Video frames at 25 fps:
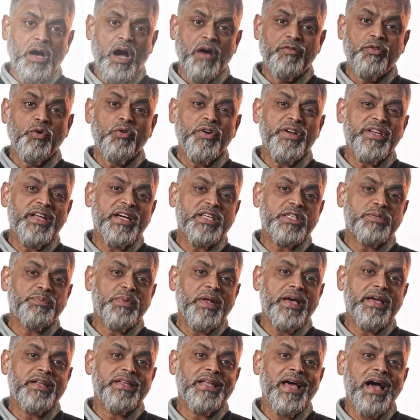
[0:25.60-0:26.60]
I've already
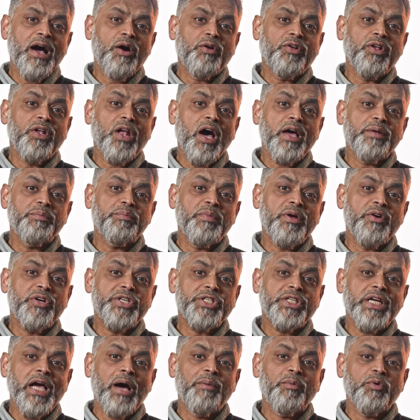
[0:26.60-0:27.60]
explained how
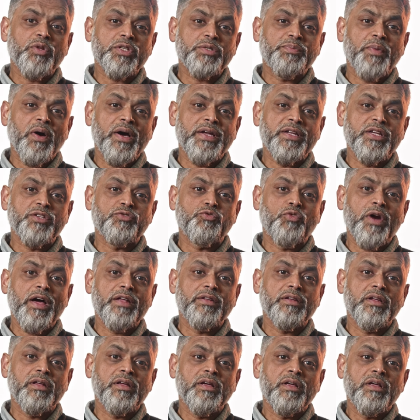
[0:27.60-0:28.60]
nightmarish camel spiders
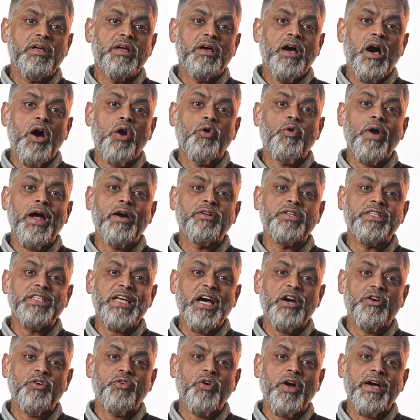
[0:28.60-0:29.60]
ran around
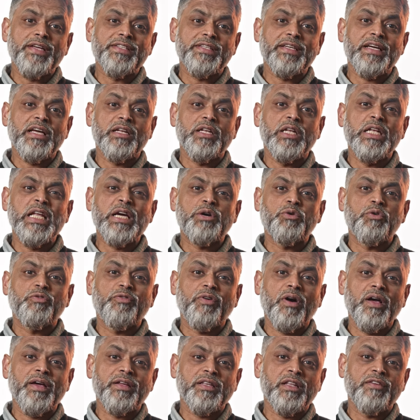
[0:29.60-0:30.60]
terrorizing and
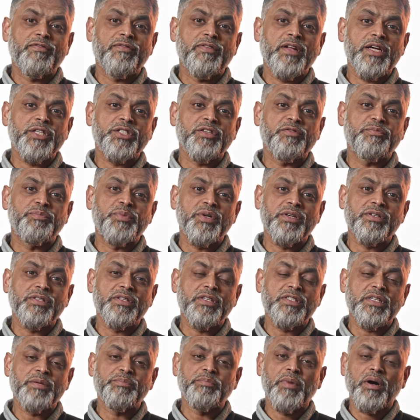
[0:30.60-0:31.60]
liquefying the flesh of
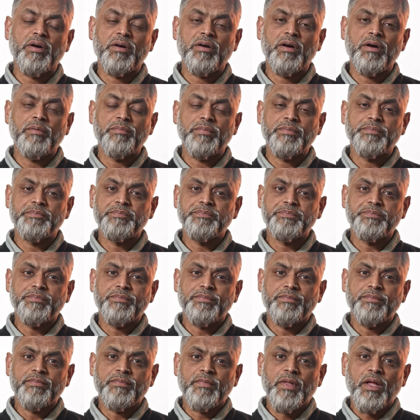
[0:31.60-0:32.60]
prisoners in Bagram.
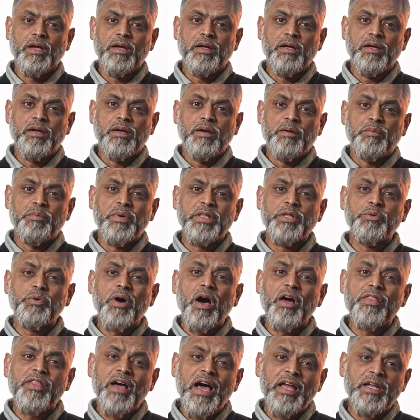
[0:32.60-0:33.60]
But there
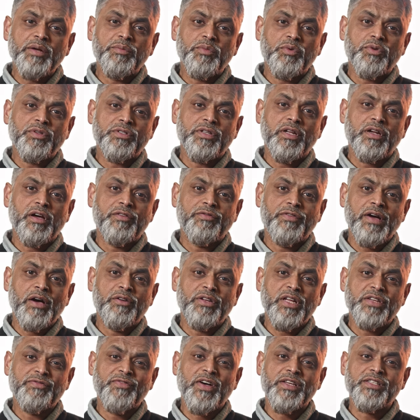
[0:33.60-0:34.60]
were other animals that I
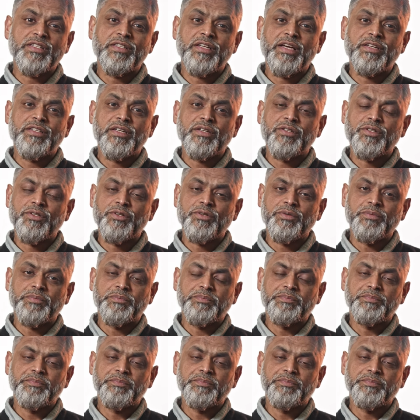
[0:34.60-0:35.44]
found as fascinating too.